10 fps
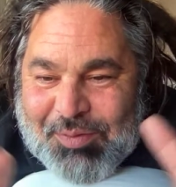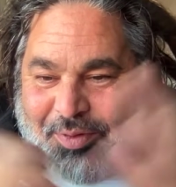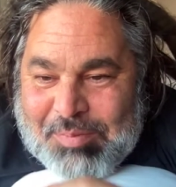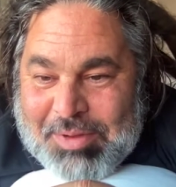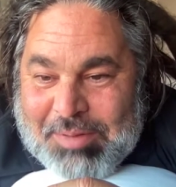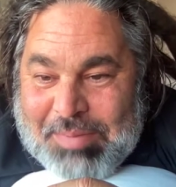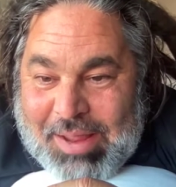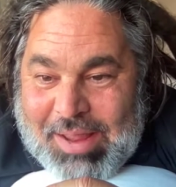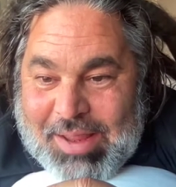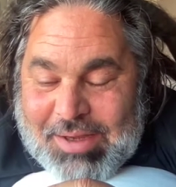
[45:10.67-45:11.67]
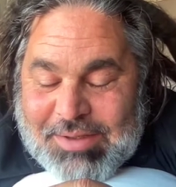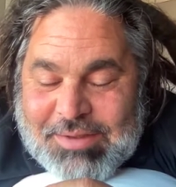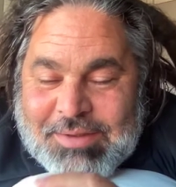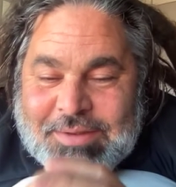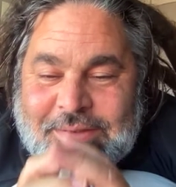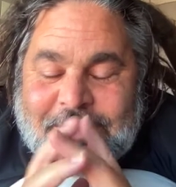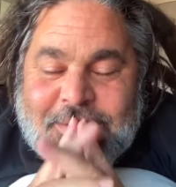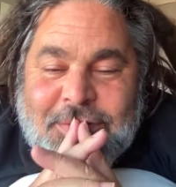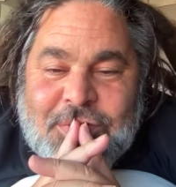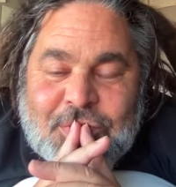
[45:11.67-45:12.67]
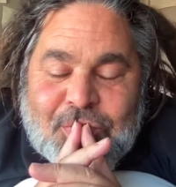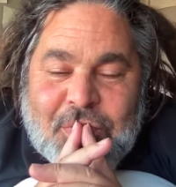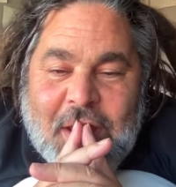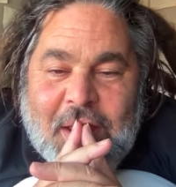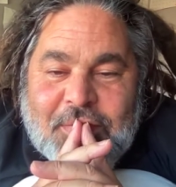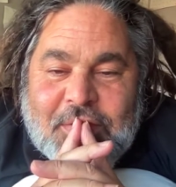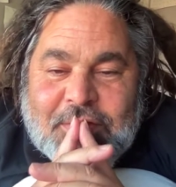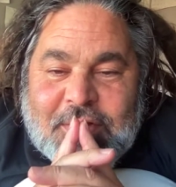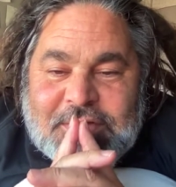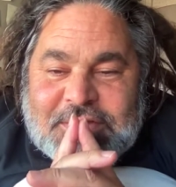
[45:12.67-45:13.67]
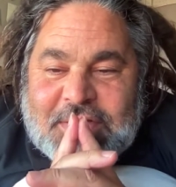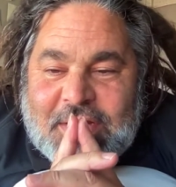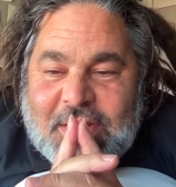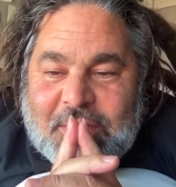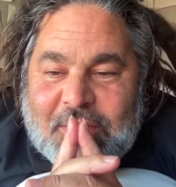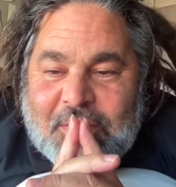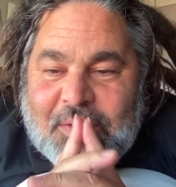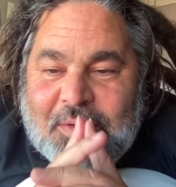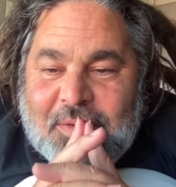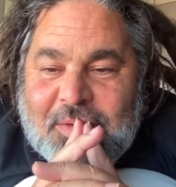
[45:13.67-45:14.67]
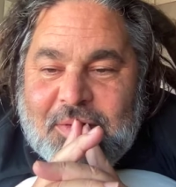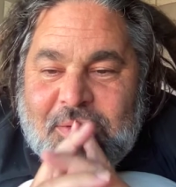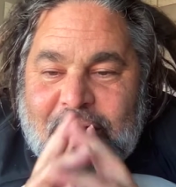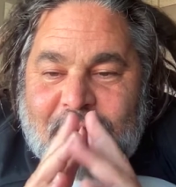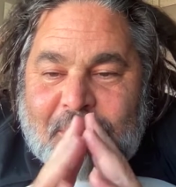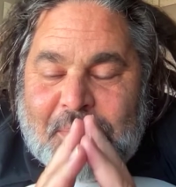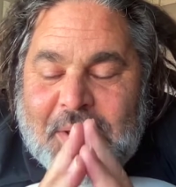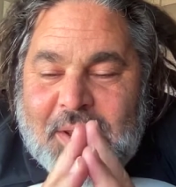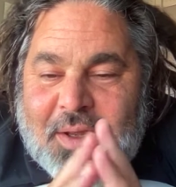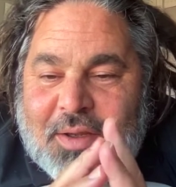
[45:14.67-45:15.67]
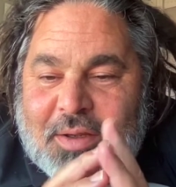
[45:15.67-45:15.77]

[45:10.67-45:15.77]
Big Bang. And then there's the big